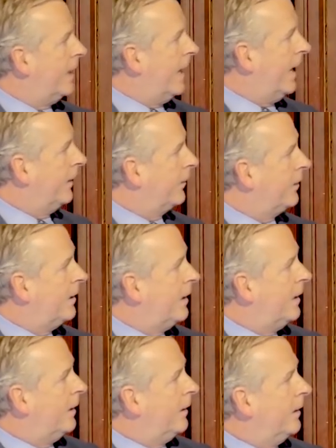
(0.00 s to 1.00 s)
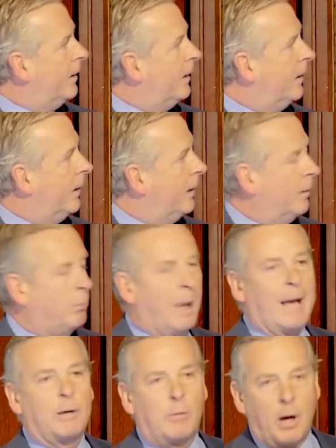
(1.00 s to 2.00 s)
And
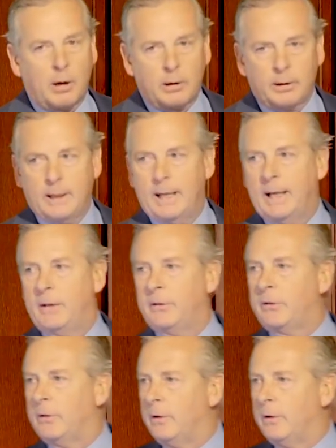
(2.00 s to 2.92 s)
BlackRock and,